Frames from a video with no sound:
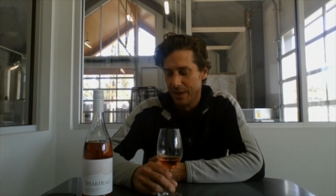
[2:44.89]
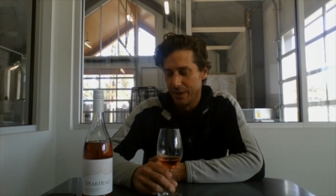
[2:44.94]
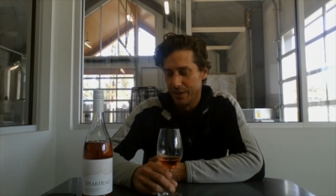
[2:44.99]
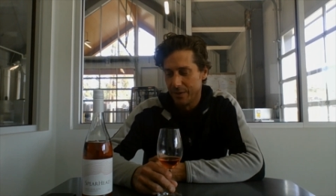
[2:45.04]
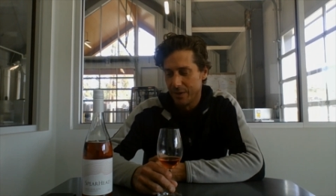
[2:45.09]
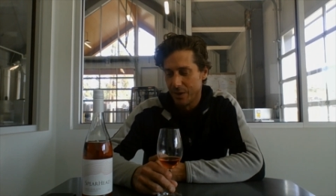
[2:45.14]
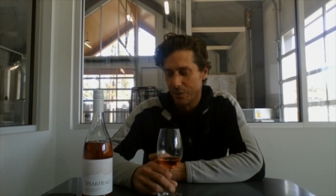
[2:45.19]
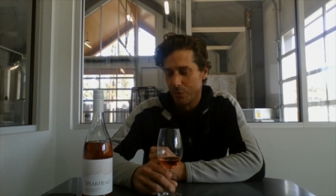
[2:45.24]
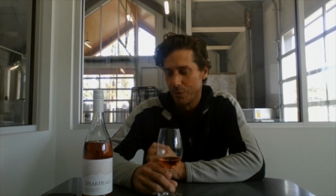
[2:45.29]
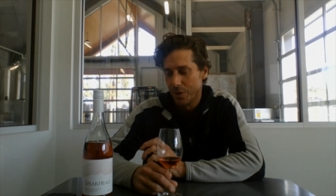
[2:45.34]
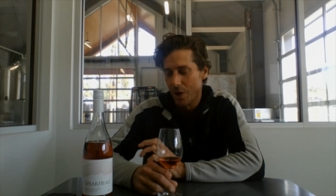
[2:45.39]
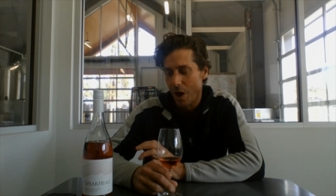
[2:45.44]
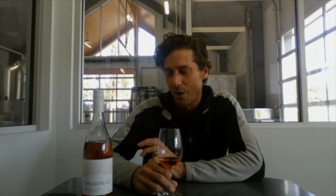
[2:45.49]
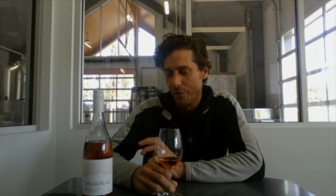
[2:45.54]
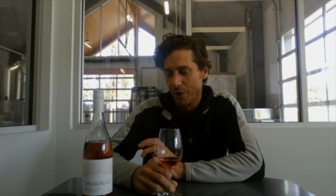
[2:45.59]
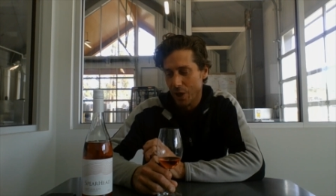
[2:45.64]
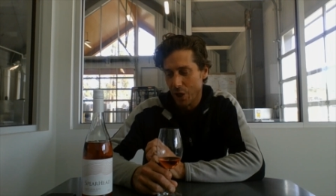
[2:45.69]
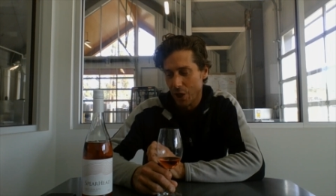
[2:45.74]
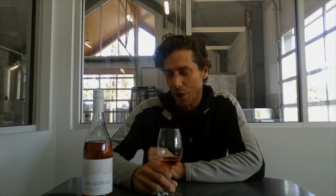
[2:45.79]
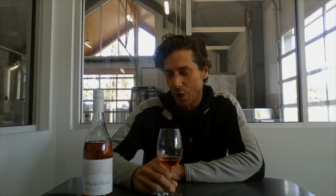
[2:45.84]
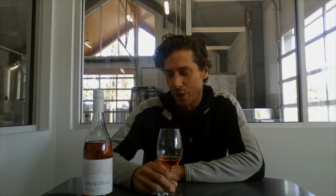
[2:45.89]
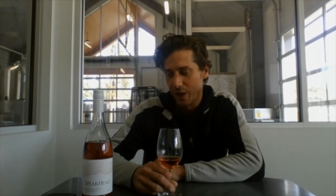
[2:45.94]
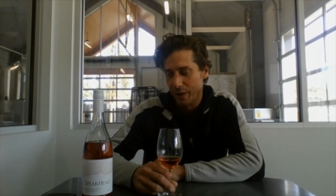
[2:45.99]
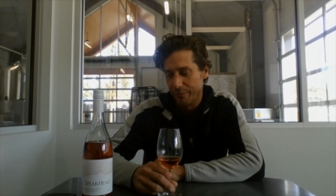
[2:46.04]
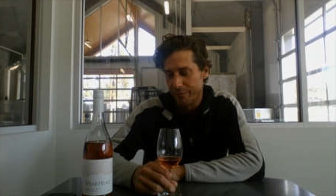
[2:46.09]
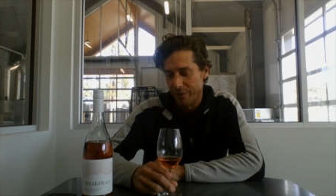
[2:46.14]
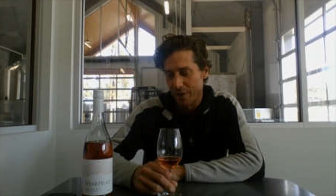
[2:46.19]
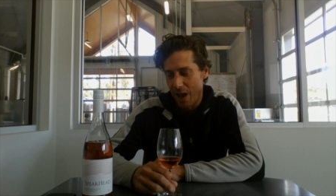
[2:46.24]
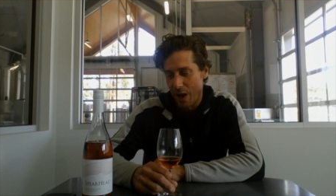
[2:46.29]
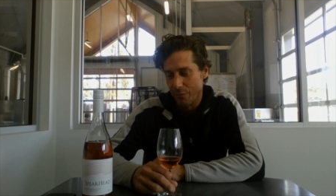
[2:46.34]
And we're not really
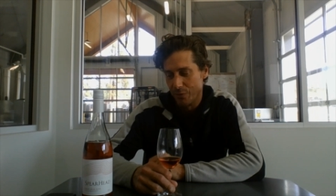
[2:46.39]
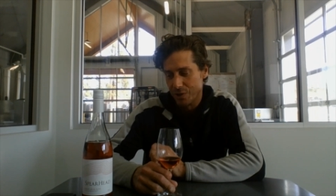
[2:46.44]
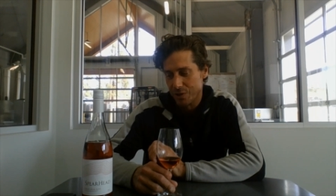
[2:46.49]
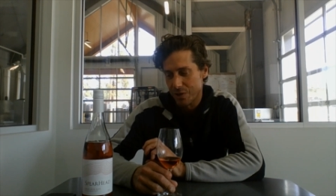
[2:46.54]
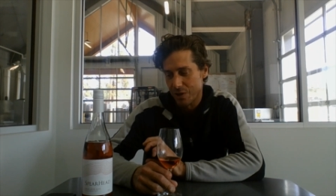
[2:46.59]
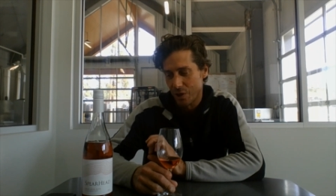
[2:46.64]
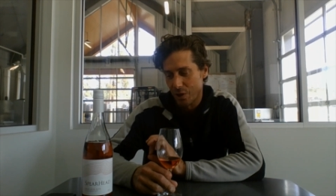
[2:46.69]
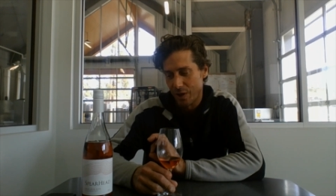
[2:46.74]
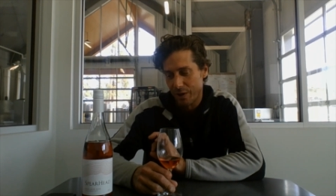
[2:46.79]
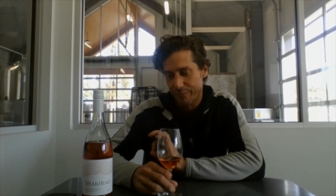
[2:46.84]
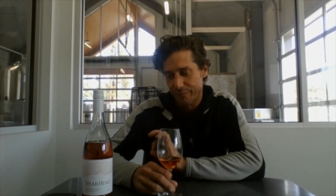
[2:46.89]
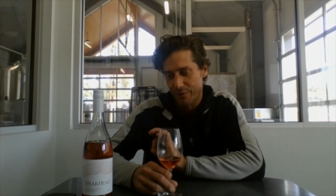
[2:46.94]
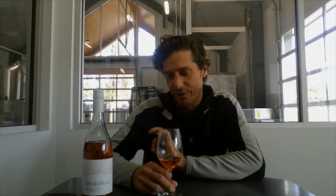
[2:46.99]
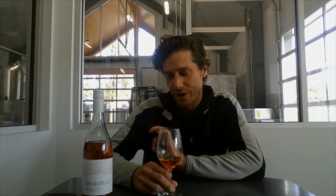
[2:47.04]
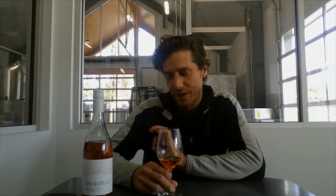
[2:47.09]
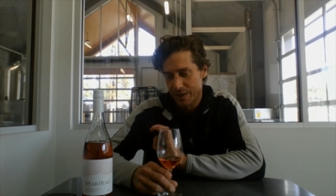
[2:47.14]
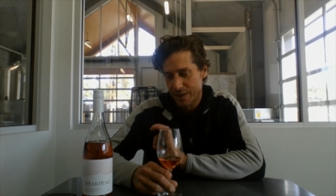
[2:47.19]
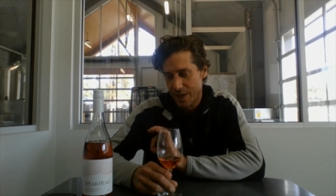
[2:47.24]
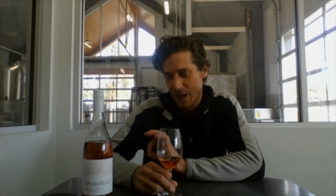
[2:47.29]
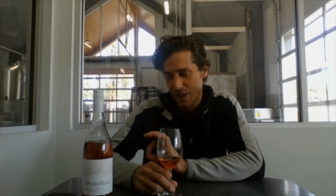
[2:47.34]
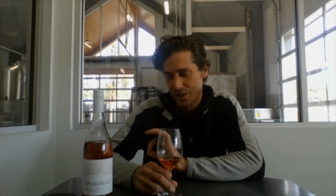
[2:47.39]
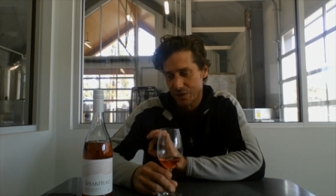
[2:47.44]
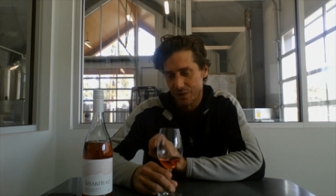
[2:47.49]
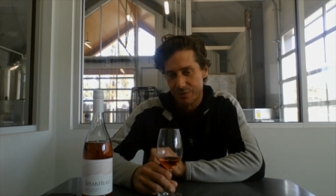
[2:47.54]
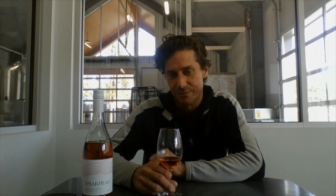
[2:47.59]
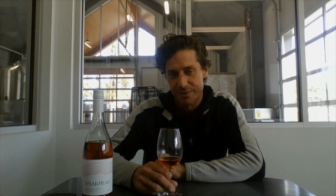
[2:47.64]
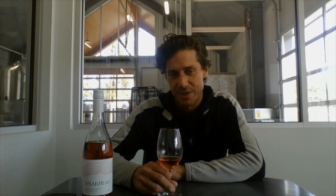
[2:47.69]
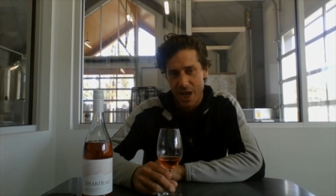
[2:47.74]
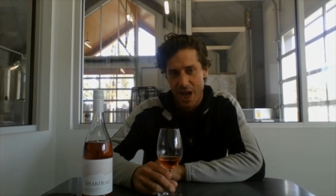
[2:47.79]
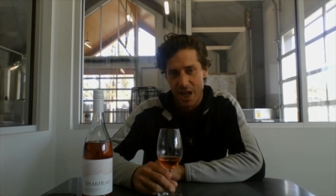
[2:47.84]
looking for that. We're just looking for a touch
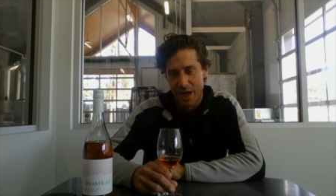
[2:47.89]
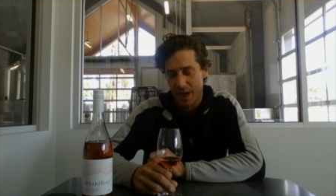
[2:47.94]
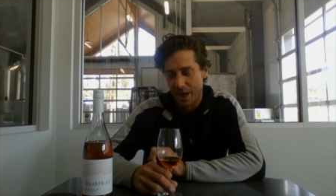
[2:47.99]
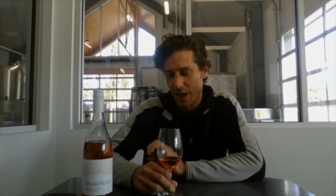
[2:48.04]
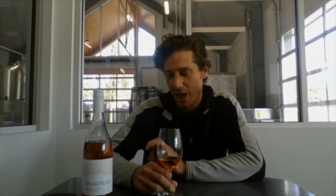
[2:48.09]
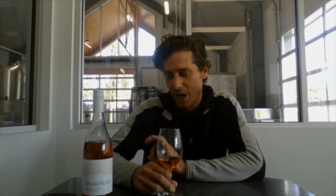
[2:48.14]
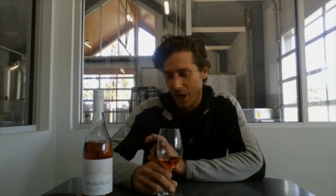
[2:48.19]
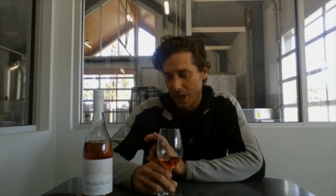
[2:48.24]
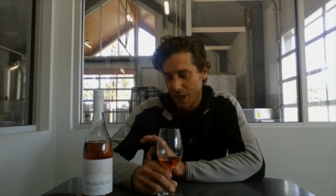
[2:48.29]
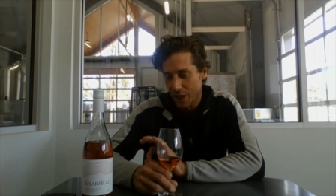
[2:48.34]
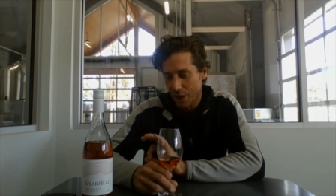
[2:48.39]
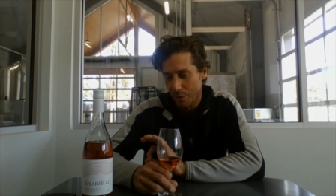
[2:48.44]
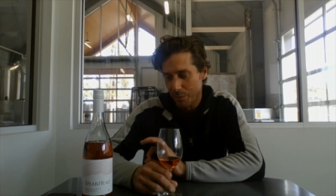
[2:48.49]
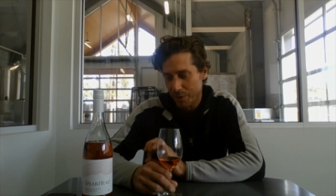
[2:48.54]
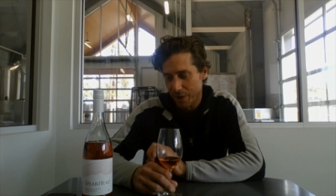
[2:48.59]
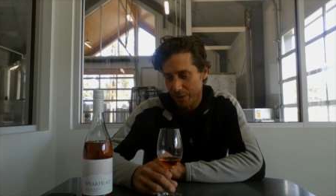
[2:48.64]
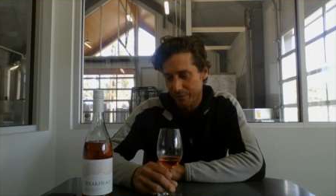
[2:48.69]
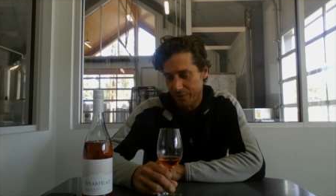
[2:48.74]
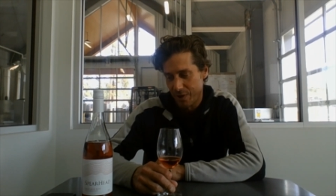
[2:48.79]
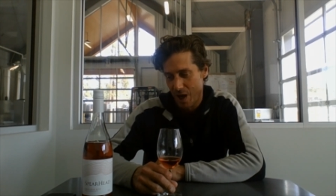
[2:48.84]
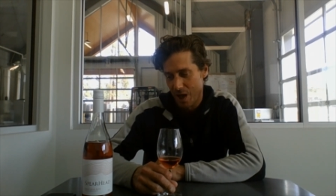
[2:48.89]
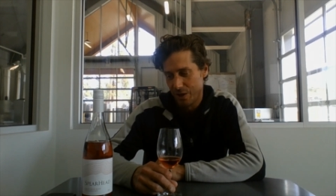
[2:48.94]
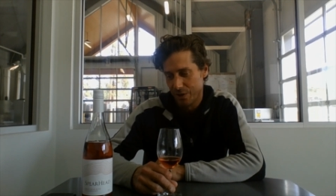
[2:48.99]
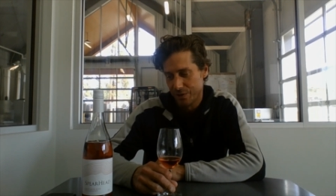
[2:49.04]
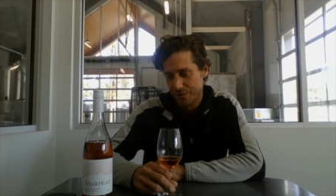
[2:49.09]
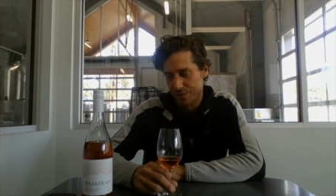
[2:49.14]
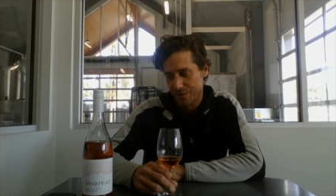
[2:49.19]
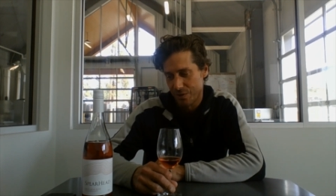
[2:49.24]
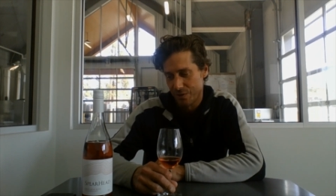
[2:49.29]
of tannin and a little bit of color.